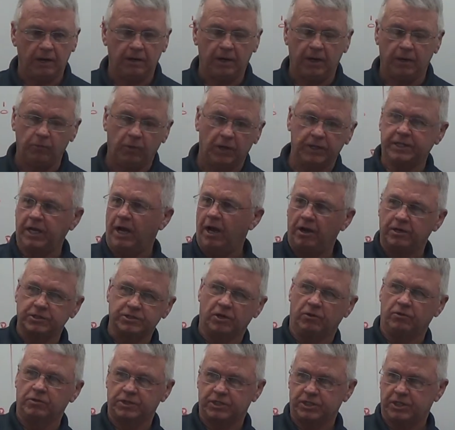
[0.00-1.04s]
he went to
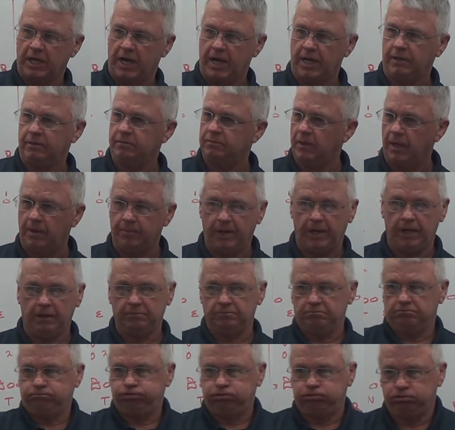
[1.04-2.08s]
Arizona State. I
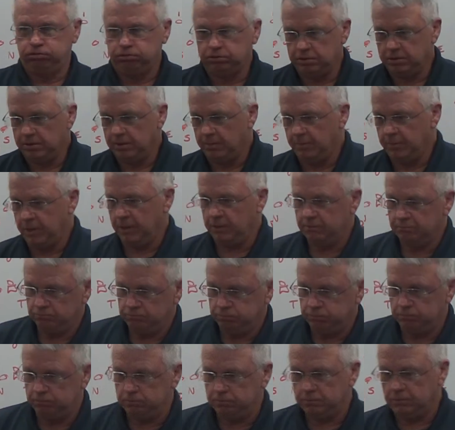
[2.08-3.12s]
mean,
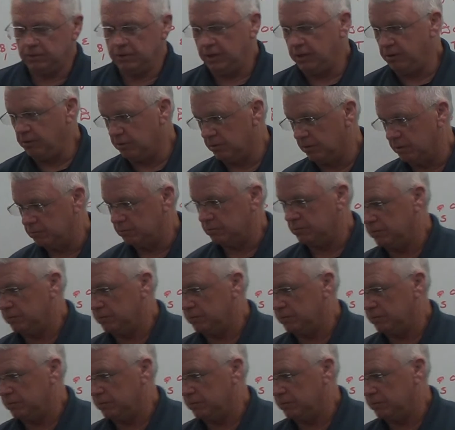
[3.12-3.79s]
you know, the